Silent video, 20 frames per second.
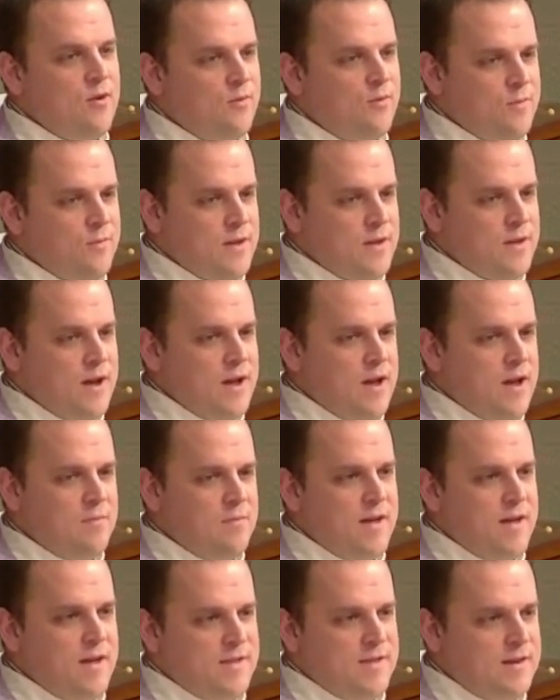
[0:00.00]
from the United
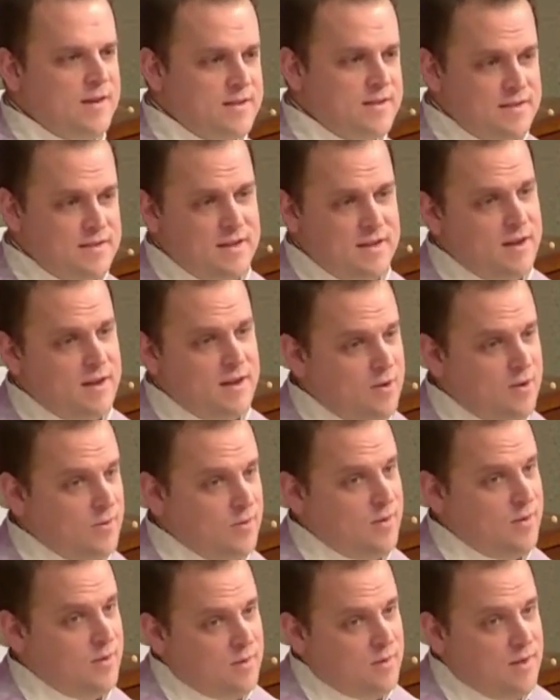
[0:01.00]
Methodists. I know
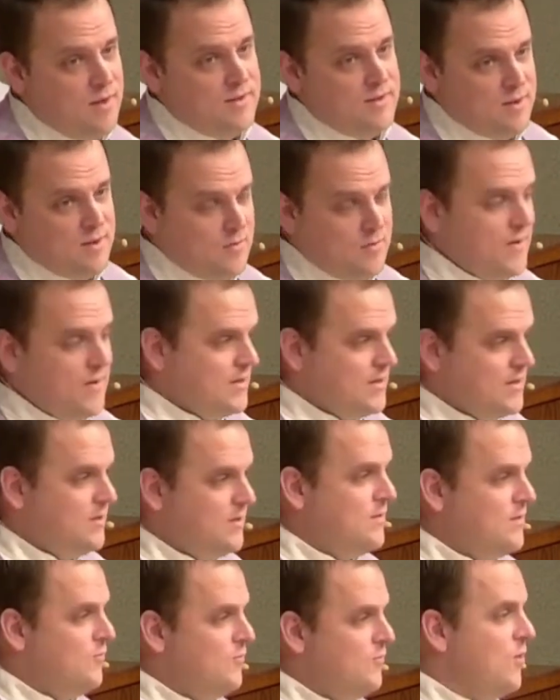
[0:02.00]
that some of
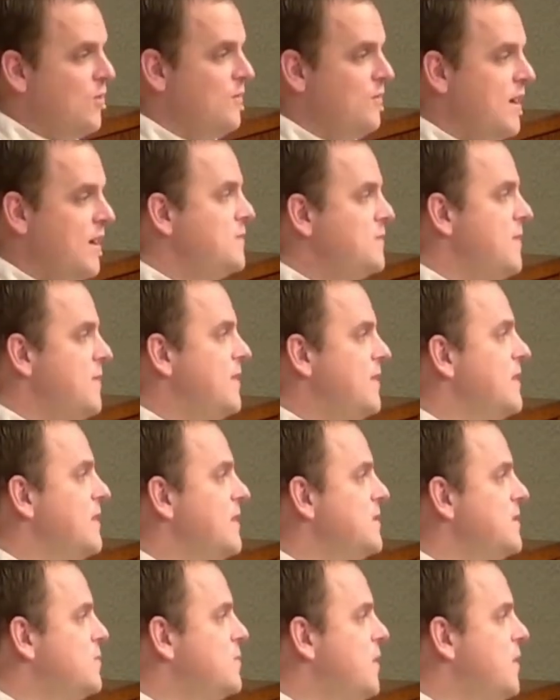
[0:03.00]
us weren't raised Methodists,